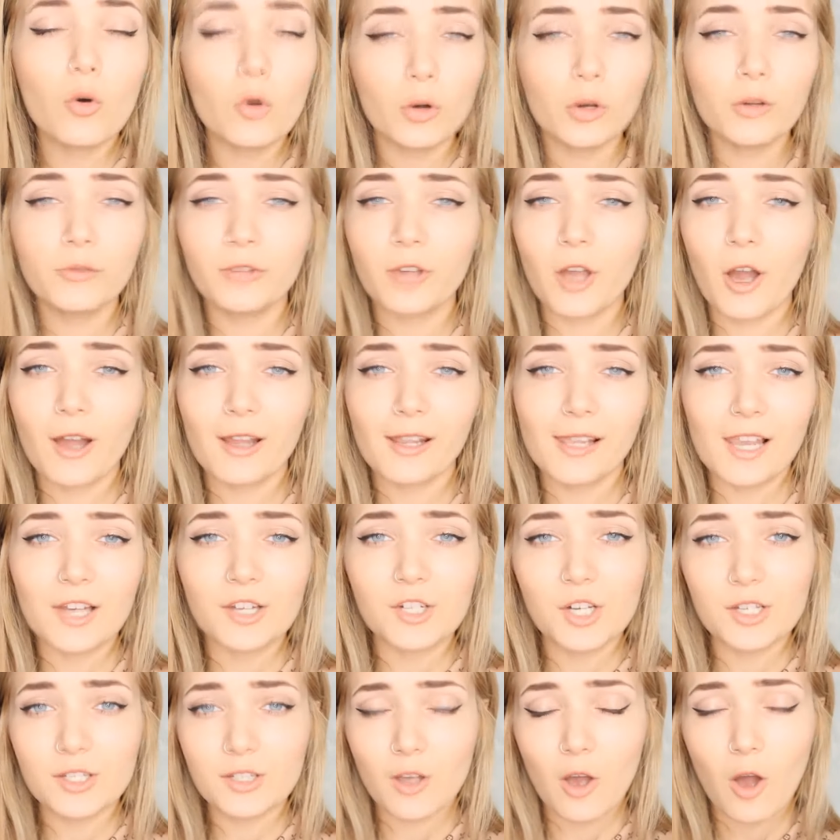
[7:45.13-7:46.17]
all of your
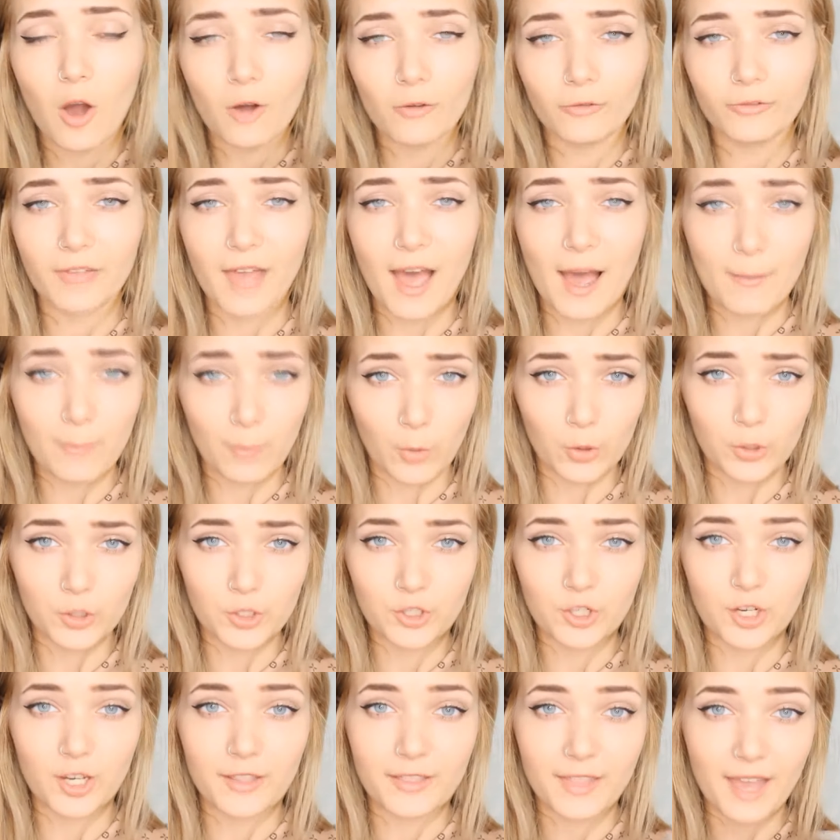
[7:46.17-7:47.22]
eyelashes of that
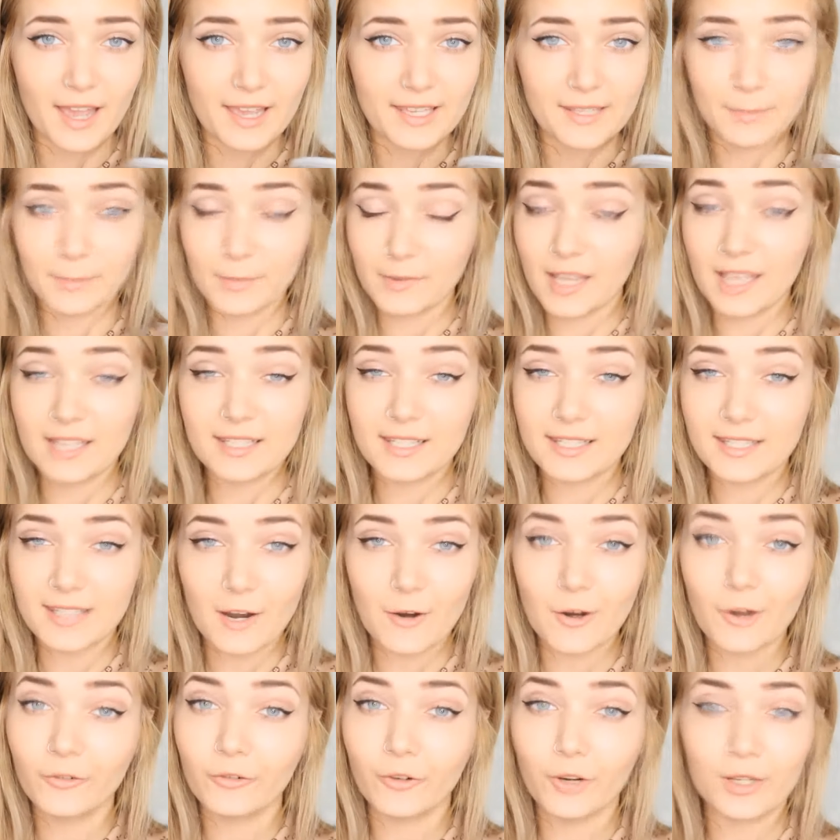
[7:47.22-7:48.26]
moisture that is
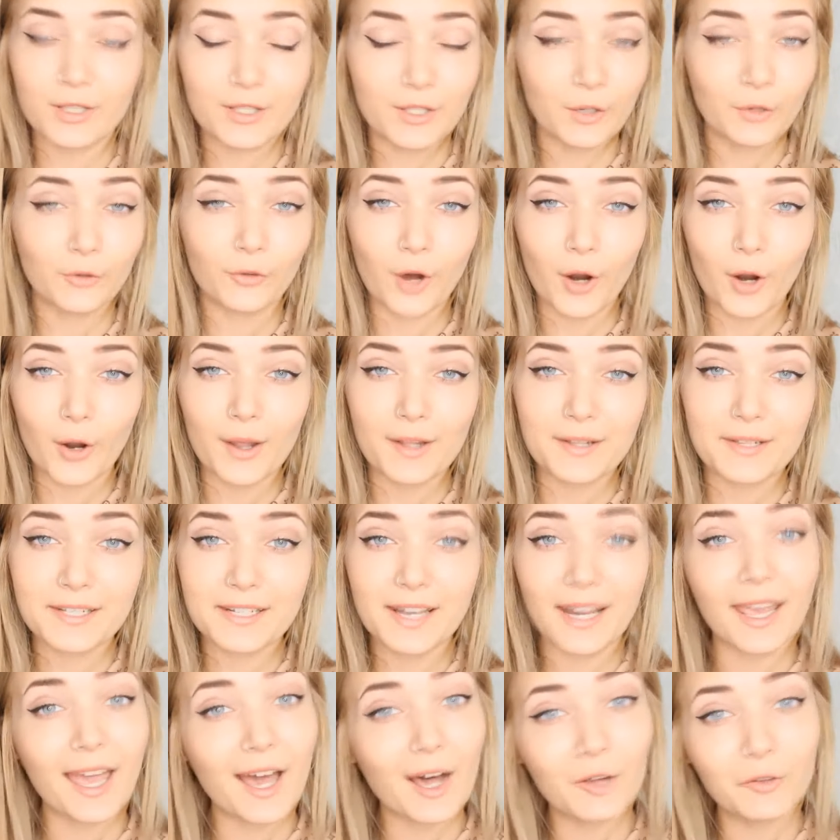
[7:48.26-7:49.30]
necessary for it to grow and
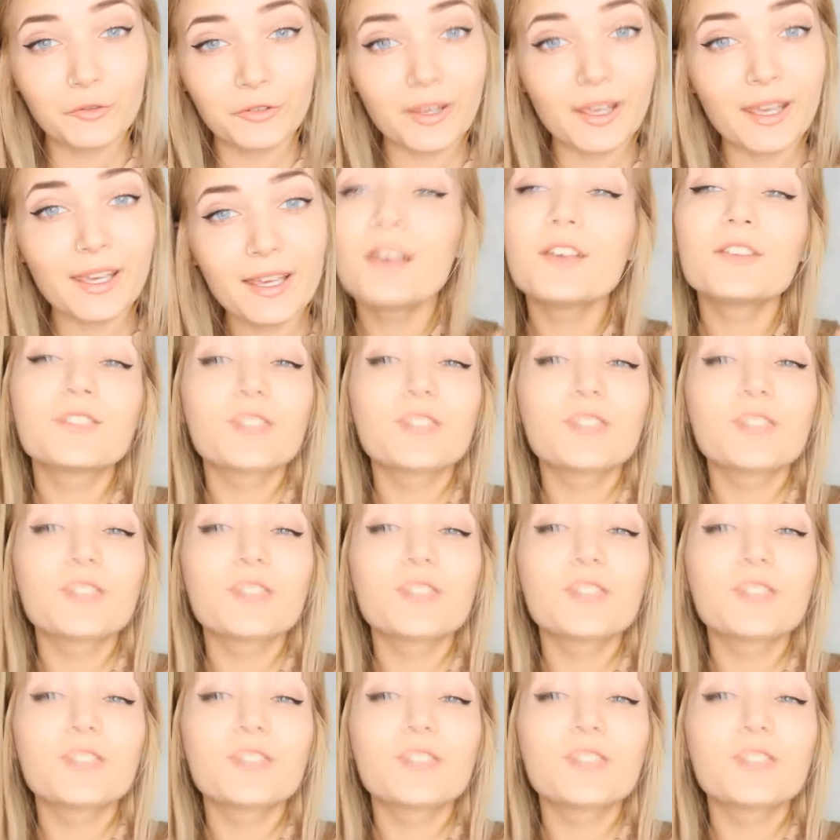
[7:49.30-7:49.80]
stay healthy.